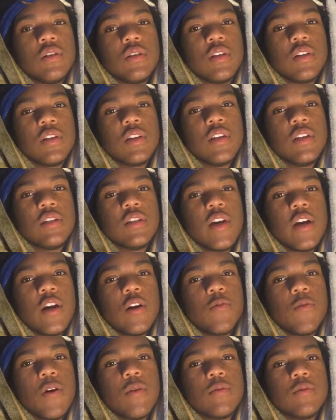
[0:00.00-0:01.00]
Like the entire
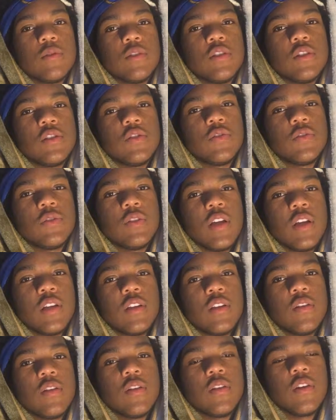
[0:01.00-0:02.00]
apartment would just like
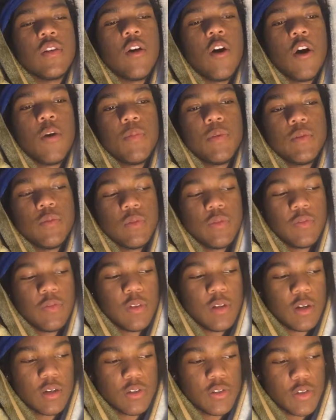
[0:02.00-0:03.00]
the carpets would
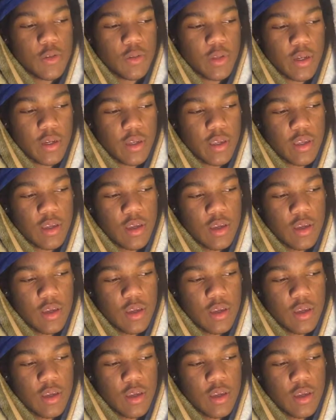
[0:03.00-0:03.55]
flood. So like